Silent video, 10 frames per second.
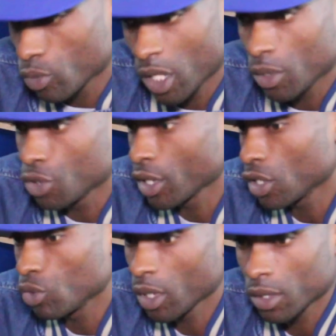You may be
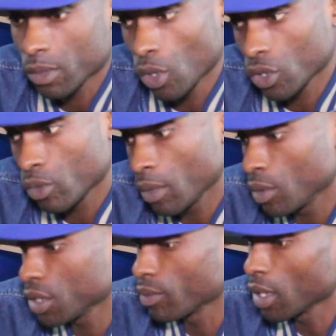drinking, you may be smoking, maybe
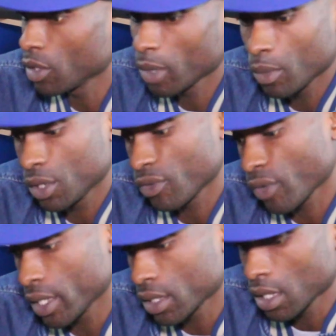with your mother, maybe with your
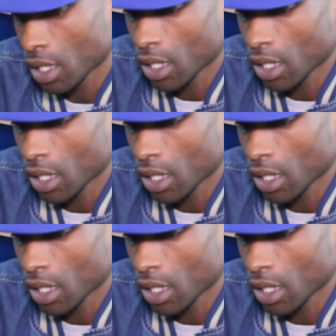friends.